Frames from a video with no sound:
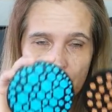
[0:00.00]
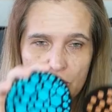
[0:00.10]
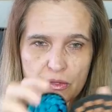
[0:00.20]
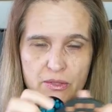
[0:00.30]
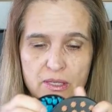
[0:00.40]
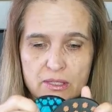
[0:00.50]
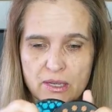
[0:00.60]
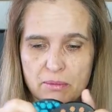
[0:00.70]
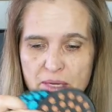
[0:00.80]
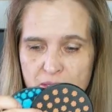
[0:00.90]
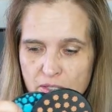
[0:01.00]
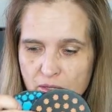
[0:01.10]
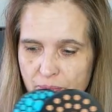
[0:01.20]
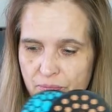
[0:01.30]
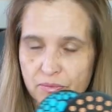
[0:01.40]
So these are
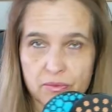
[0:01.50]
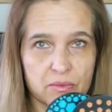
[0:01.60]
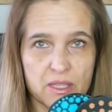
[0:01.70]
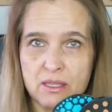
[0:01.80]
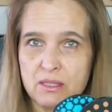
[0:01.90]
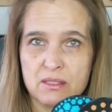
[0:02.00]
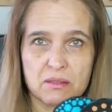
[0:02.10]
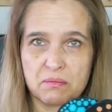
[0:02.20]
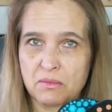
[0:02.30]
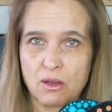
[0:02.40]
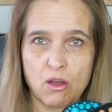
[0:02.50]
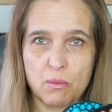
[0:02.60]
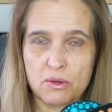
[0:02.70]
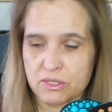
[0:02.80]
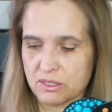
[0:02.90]
medium, these
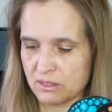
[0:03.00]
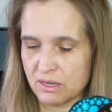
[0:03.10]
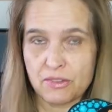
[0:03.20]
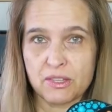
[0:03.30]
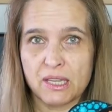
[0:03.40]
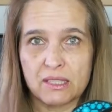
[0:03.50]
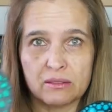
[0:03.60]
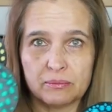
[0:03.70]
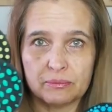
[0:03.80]
almost nothing,